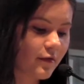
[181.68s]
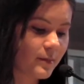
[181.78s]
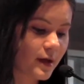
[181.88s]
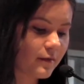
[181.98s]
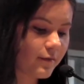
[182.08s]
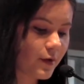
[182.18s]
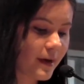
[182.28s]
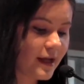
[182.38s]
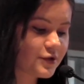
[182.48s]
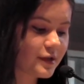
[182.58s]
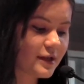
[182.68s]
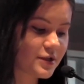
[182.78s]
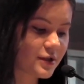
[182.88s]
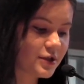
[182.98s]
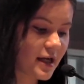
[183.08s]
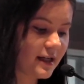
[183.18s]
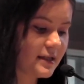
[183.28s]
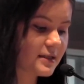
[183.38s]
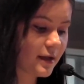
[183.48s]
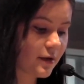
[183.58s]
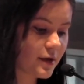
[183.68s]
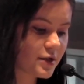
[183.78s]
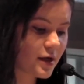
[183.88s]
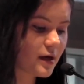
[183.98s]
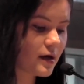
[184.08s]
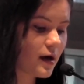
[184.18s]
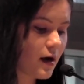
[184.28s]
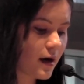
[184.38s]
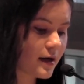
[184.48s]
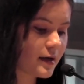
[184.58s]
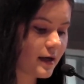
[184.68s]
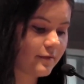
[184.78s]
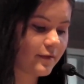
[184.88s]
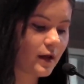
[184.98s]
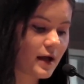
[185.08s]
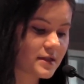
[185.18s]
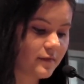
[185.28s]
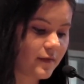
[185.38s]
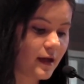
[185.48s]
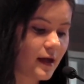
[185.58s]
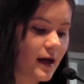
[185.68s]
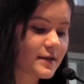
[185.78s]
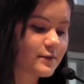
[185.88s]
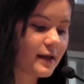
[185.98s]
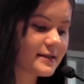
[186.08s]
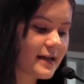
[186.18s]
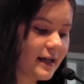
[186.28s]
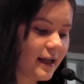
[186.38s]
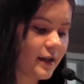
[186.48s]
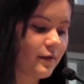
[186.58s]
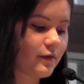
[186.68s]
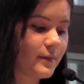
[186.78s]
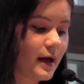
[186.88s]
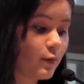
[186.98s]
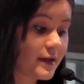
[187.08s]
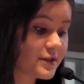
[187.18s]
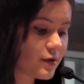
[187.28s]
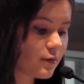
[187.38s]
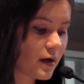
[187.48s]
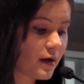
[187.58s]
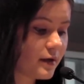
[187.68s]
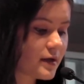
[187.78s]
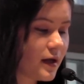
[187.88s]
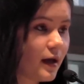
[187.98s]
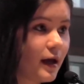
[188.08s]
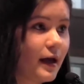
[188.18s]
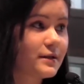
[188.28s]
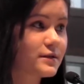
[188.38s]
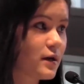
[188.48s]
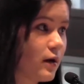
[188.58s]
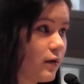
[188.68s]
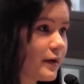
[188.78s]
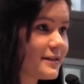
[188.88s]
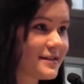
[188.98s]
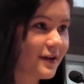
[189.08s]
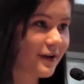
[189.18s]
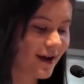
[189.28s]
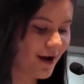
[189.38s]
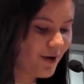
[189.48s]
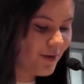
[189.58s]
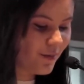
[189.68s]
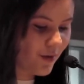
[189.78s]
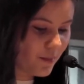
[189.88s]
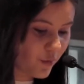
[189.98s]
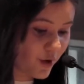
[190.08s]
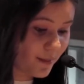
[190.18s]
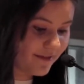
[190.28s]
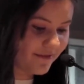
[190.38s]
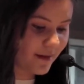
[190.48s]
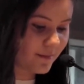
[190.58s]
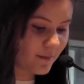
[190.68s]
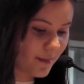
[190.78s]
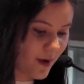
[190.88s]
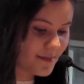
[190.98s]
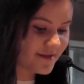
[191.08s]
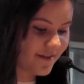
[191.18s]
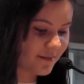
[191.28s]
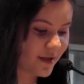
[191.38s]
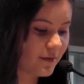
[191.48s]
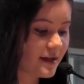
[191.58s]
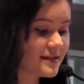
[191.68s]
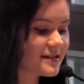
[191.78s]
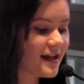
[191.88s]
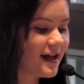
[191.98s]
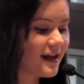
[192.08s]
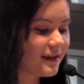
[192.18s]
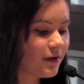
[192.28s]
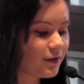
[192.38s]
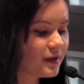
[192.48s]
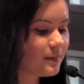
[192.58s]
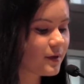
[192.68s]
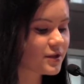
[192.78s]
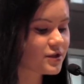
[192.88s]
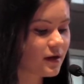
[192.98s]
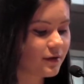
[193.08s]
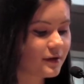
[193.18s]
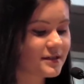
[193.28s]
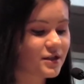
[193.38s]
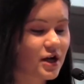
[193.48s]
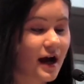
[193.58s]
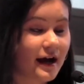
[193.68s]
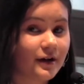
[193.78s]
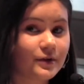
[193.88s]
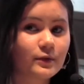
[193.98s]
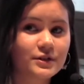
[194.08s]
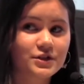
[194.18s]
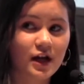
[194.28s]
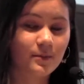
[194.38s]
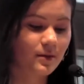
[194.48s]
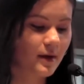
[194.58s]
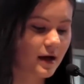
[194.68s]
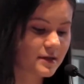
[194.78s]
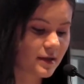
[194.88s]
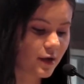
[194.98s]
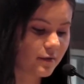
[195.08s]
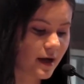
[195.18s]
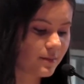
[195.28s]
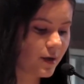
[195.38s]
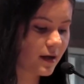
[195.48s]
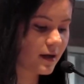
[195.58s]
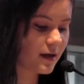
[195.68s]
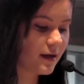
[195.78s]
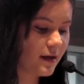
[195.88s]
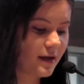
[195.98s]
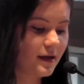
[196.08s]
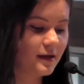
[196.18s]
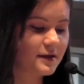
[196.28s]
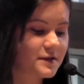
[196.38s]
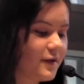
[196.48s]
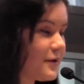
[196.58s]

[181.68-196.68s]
government forbade traditional Chinese literature, art, and philosophy, as well as anything from the Western world. And so, considering how poor my mom's family was, the only book she owned as a child was Chairman Mao's Little Red Book. This